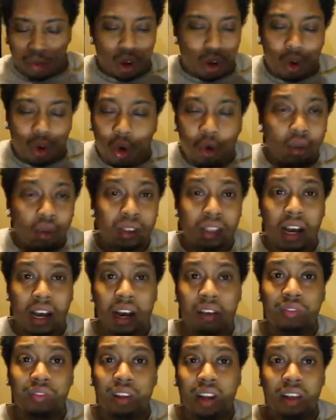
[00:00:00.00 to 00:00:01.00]
cool to
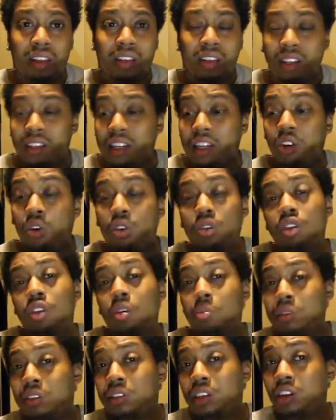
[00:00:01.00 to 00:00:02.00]
have it like this, and also
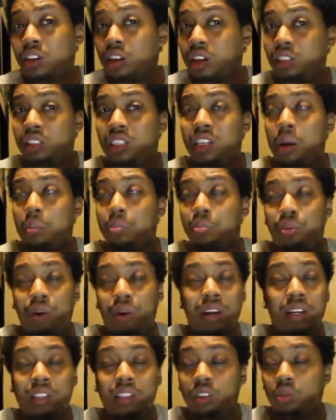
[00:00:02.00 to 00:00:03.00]
it means that you can actually get
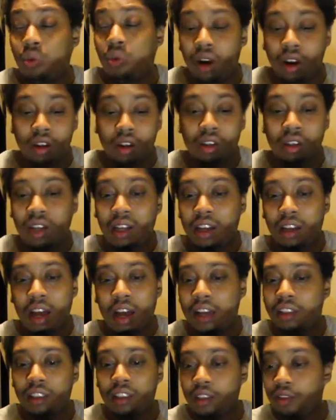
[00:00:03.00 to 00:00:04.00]
braided wires, like
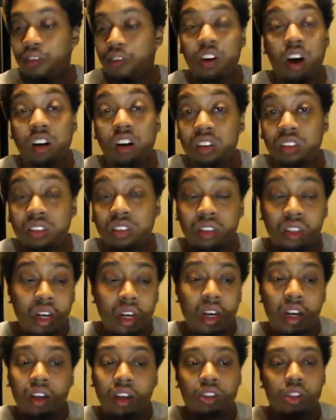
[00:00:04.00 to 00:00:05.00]
as in different colors.
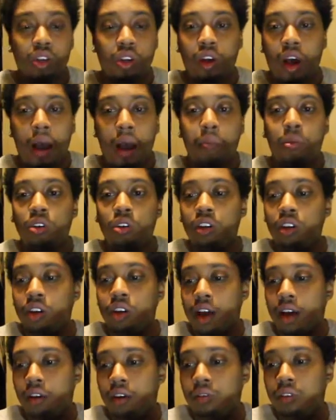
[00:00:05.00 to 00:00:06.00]
So I'm going to
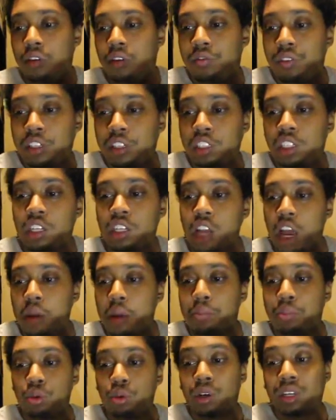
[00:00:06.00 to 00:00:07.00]
get eventually a
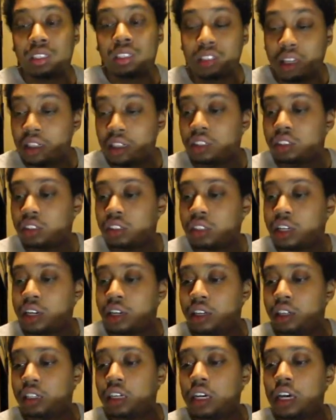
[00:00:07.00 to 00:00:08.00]
blue extension
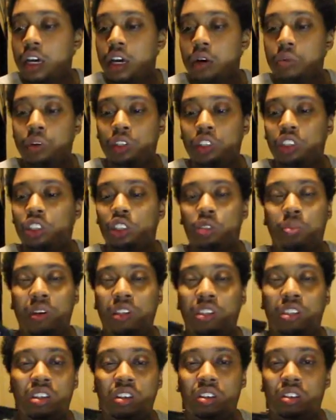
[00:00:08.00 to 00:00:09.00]
kit, which is just
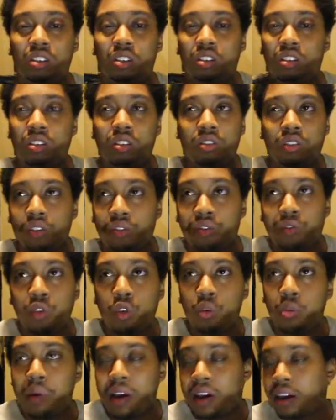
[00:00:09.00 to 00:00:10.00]
basically the
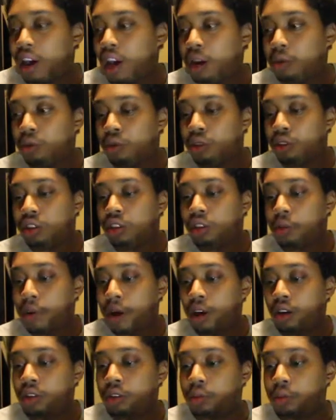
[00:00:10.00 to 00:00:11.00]
4 main cables, which is the
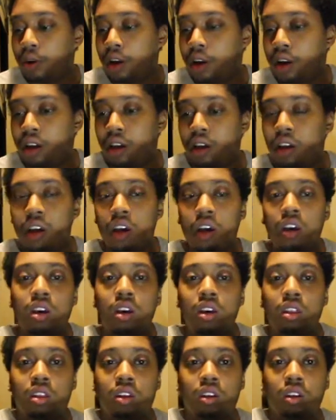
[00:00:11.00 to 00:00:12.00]
power supply,
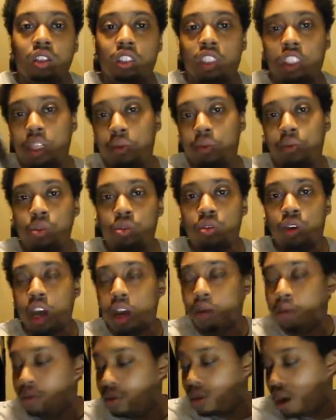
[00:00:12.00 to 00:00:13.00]
the CPU
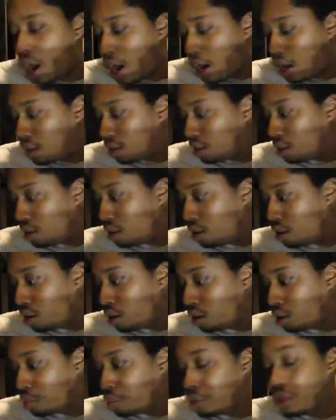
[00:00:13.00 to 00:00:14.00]
cable, and the